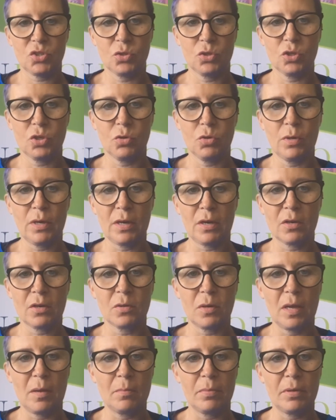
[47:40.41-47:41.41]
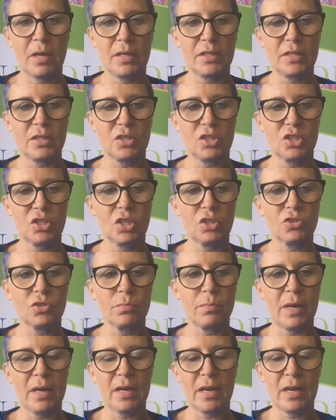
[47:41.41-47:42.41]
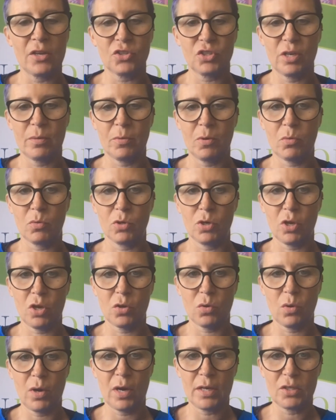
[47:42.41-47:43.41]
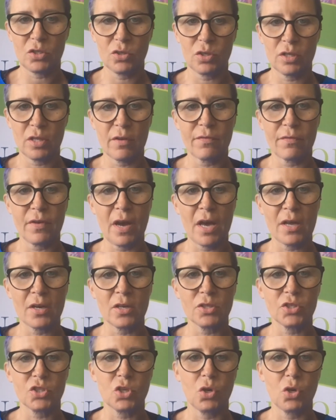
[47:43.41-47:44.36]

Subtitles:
So I know we are implanting children bilaterally, but we're not quite doing that for adults.